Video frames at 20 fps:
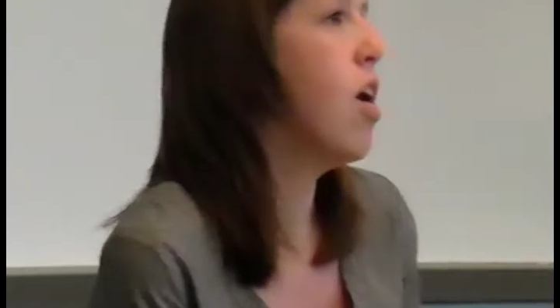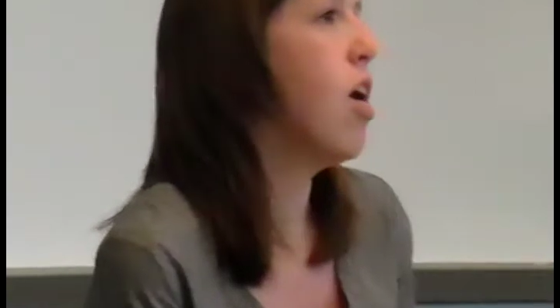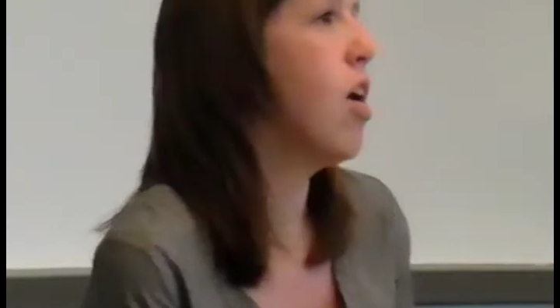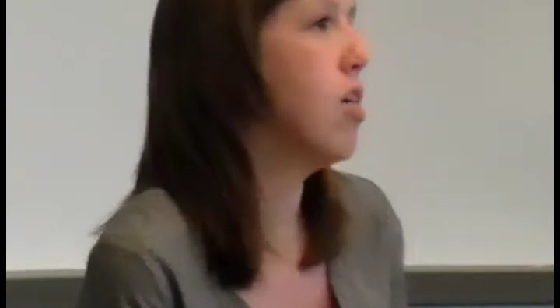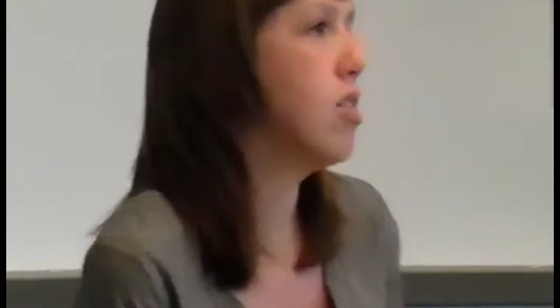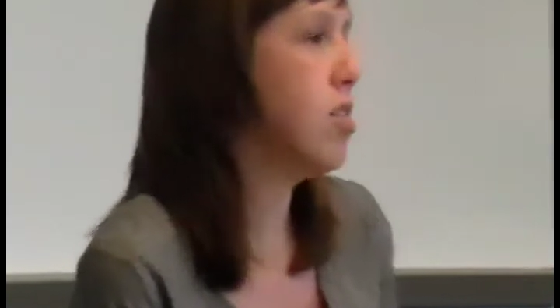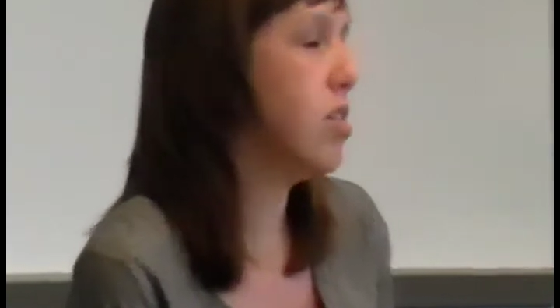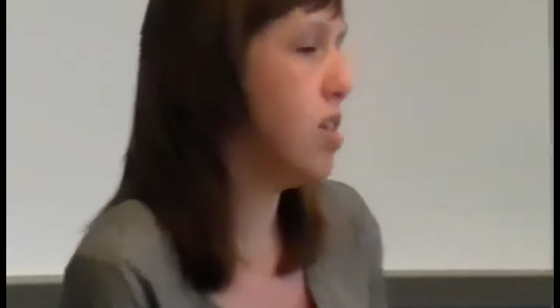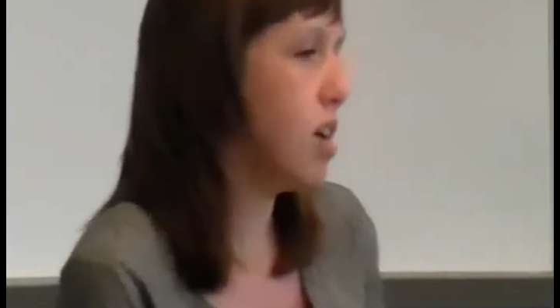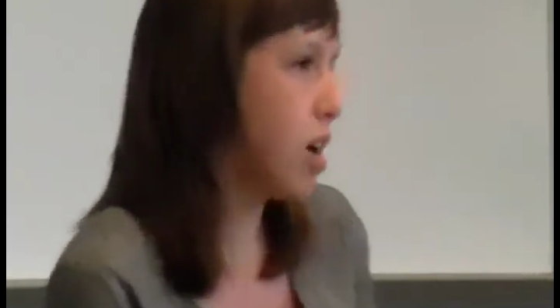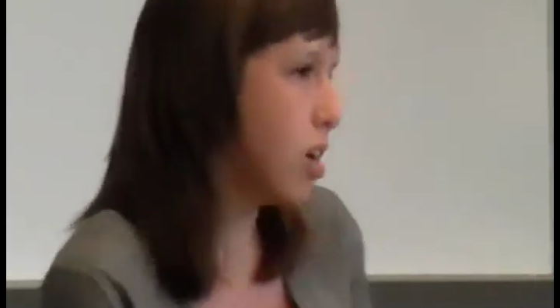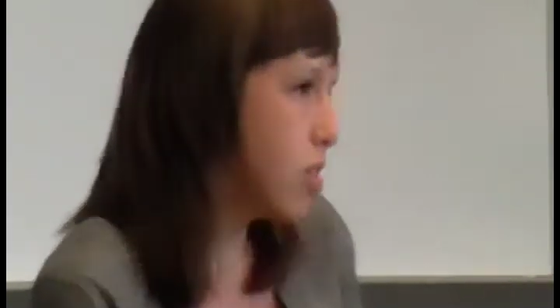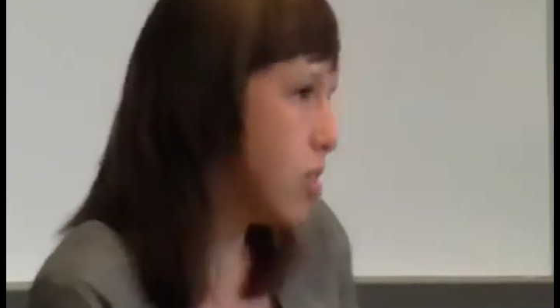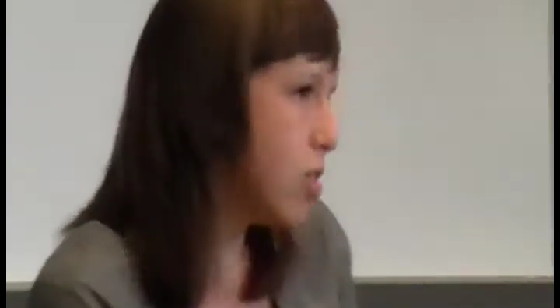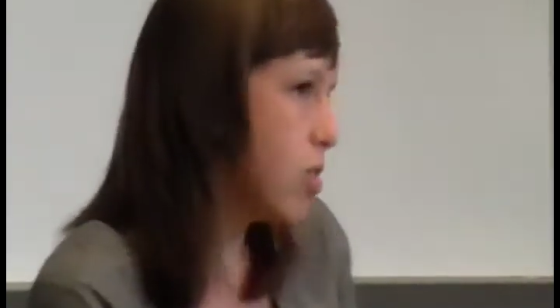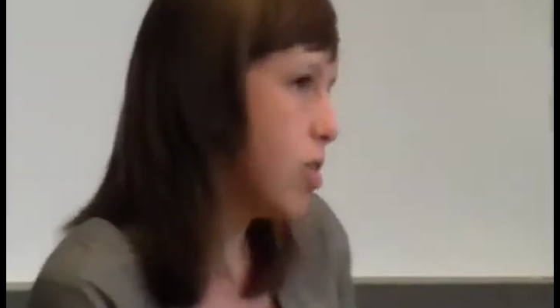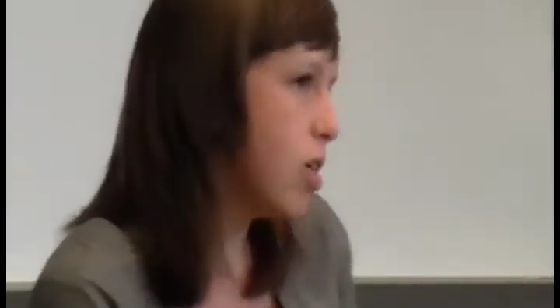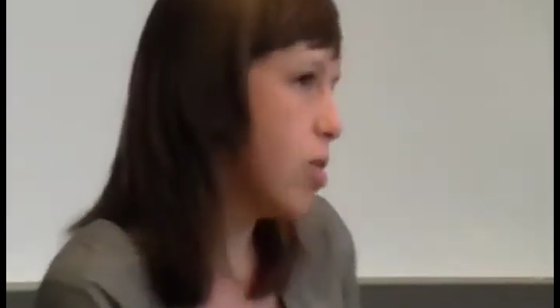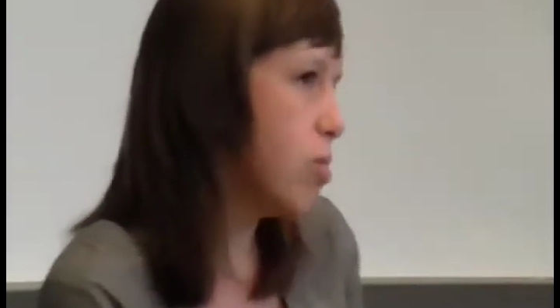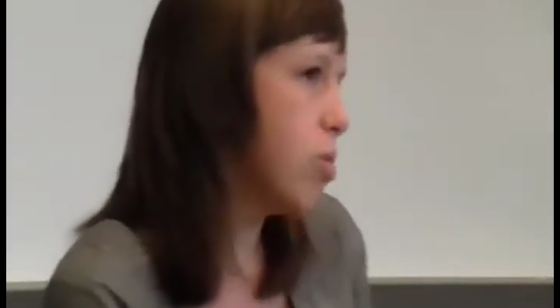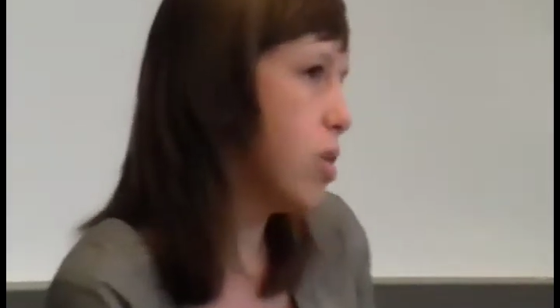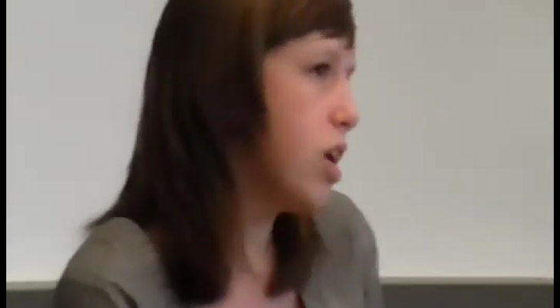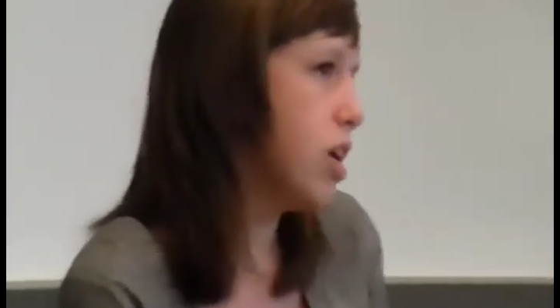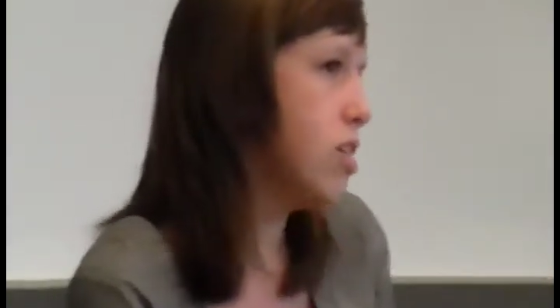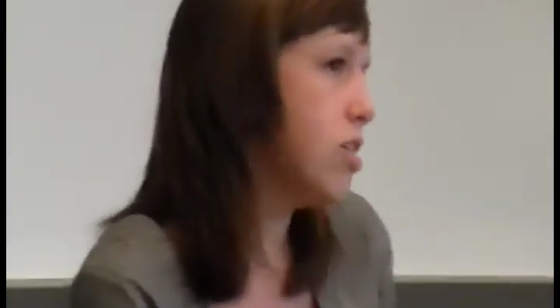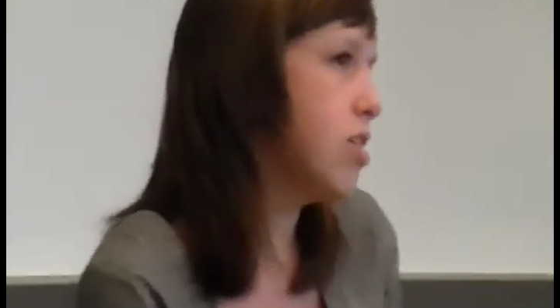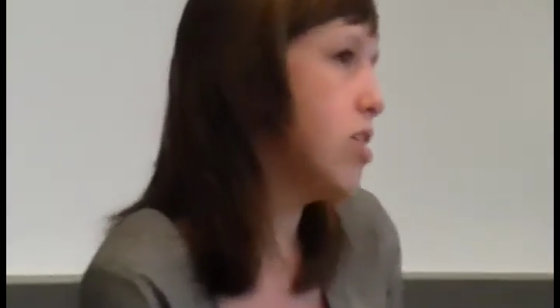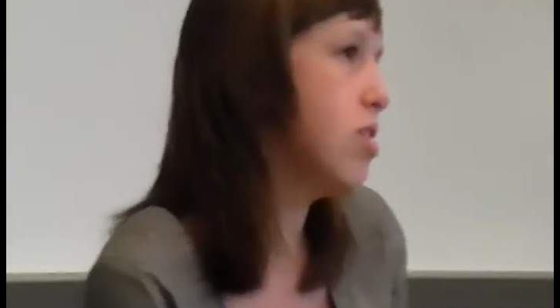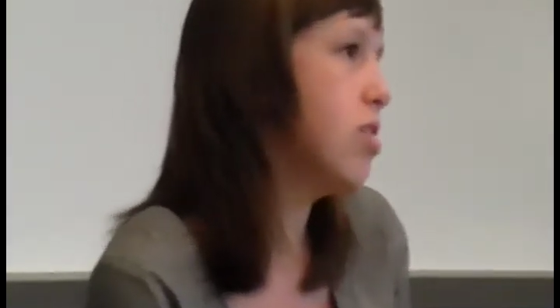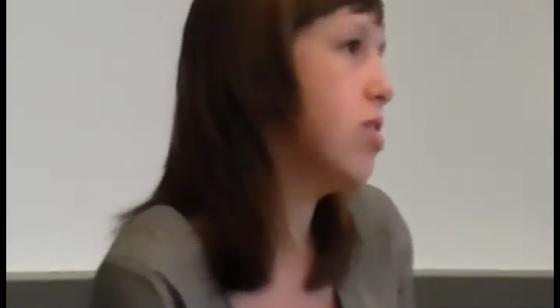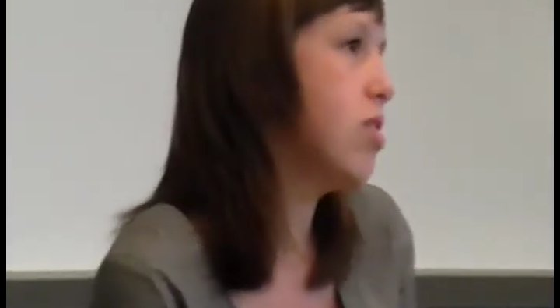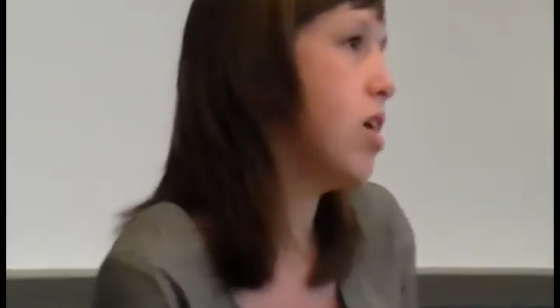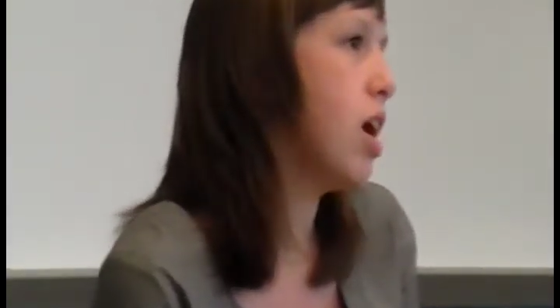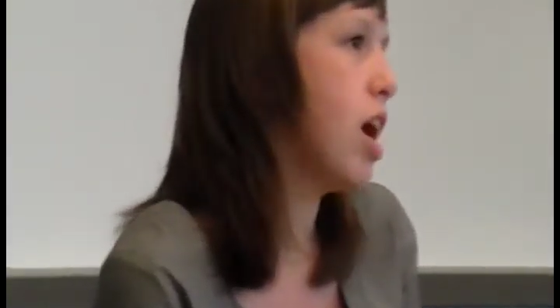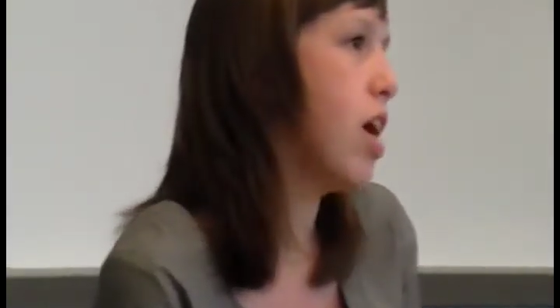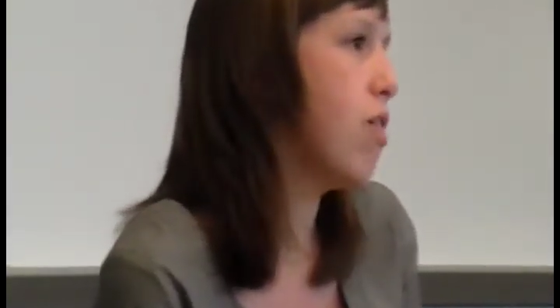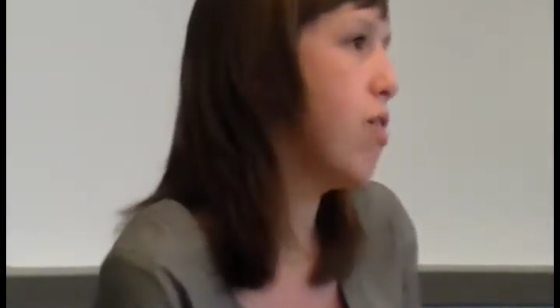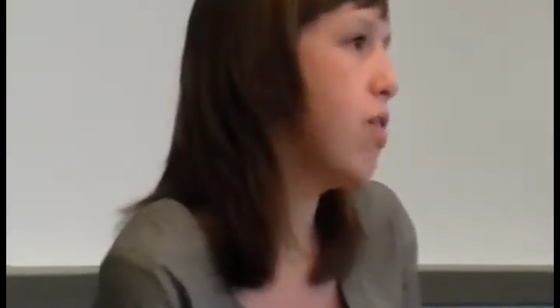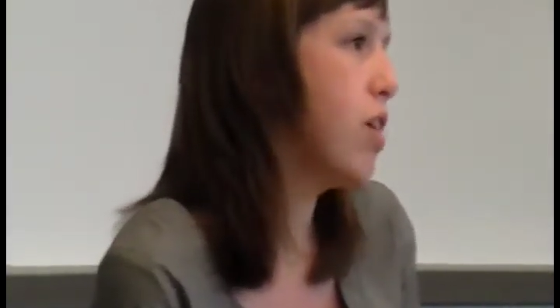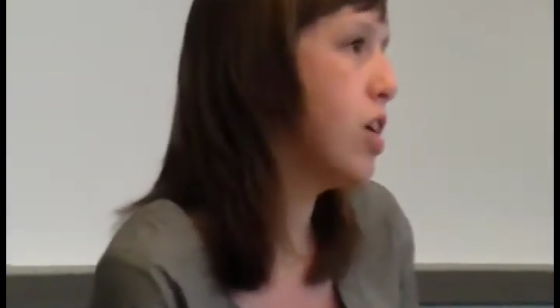all Sodexo-run places
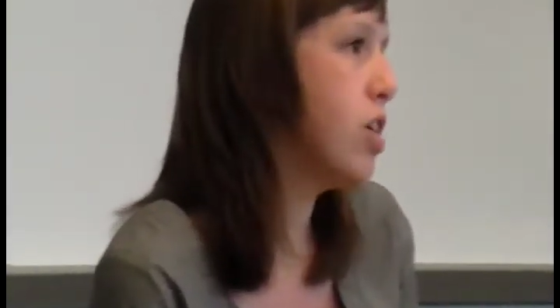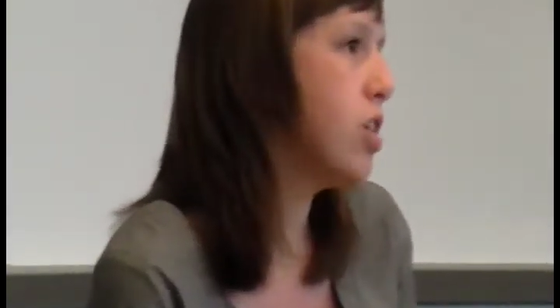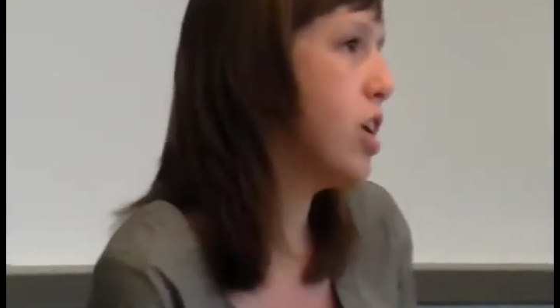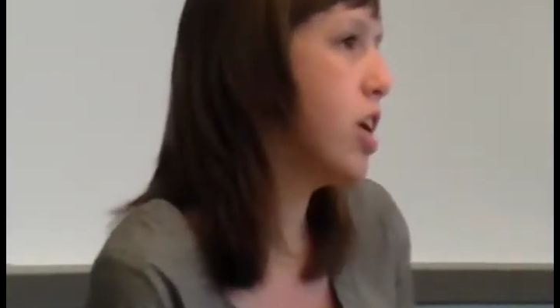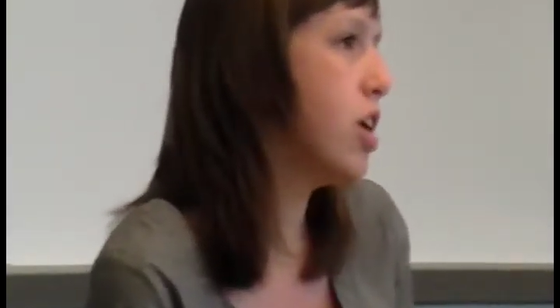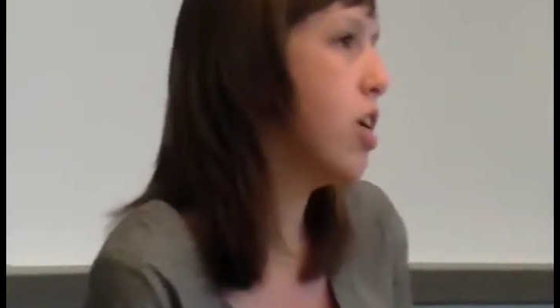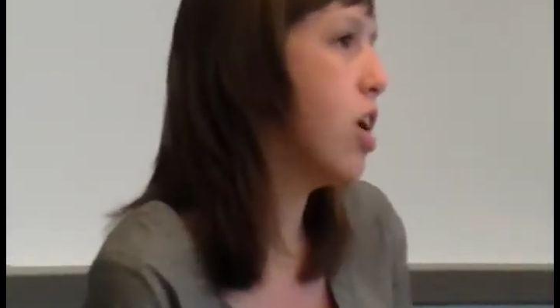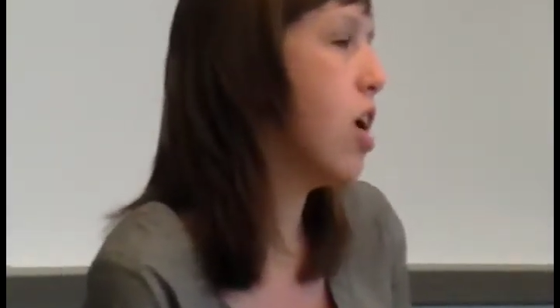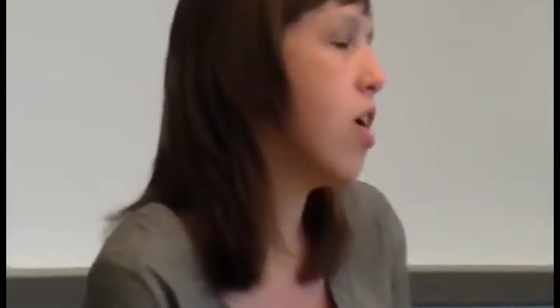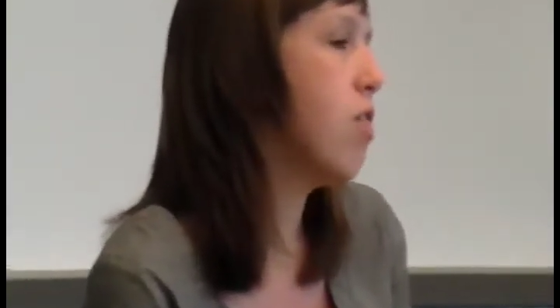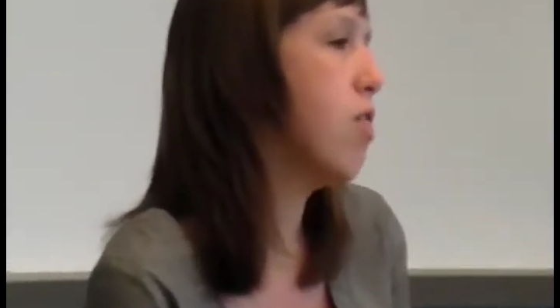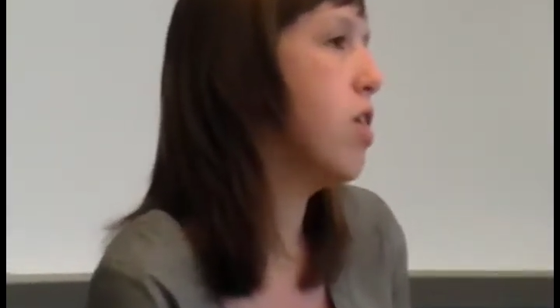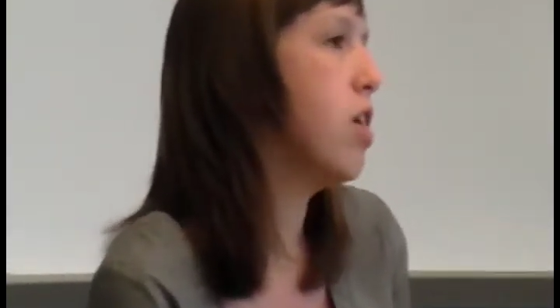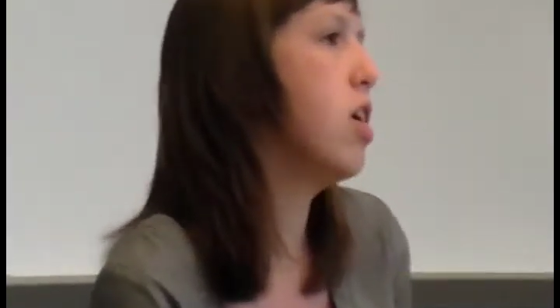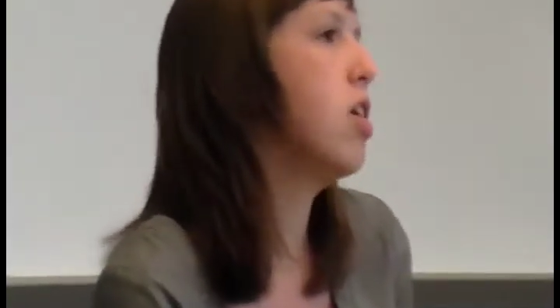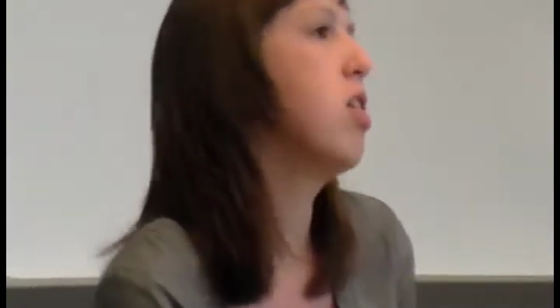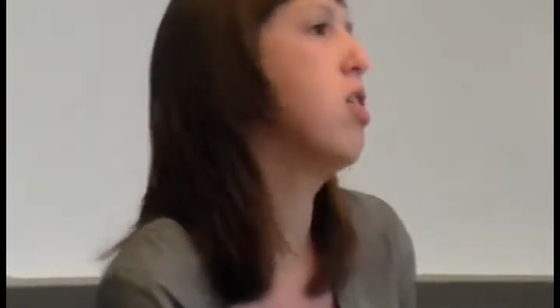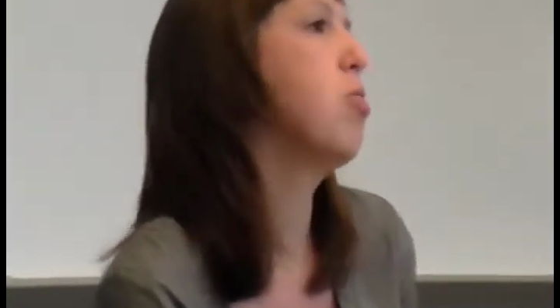have fair trade coffee,